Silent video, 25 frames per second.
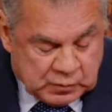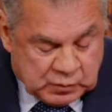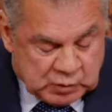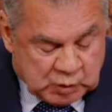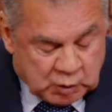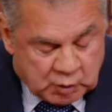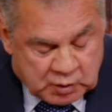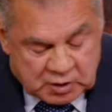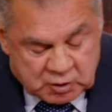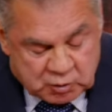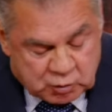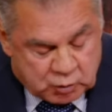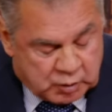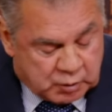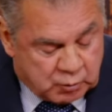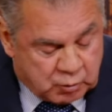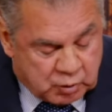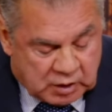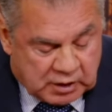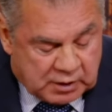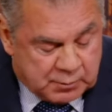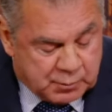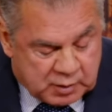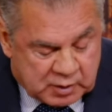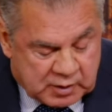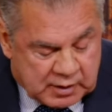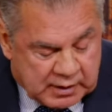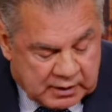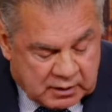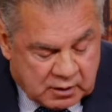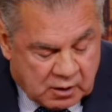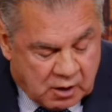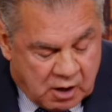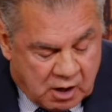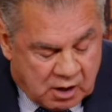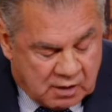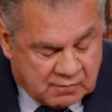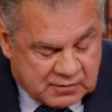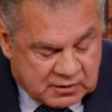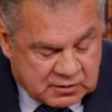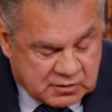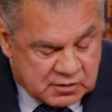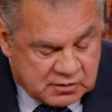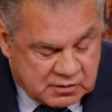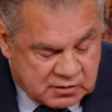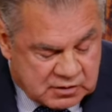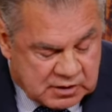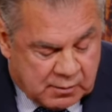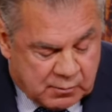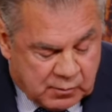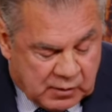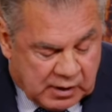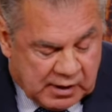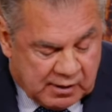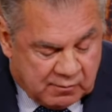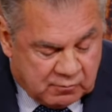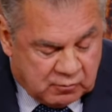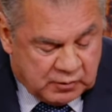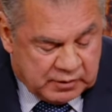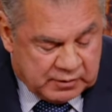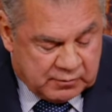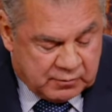So this would really pertain to all of us in some level,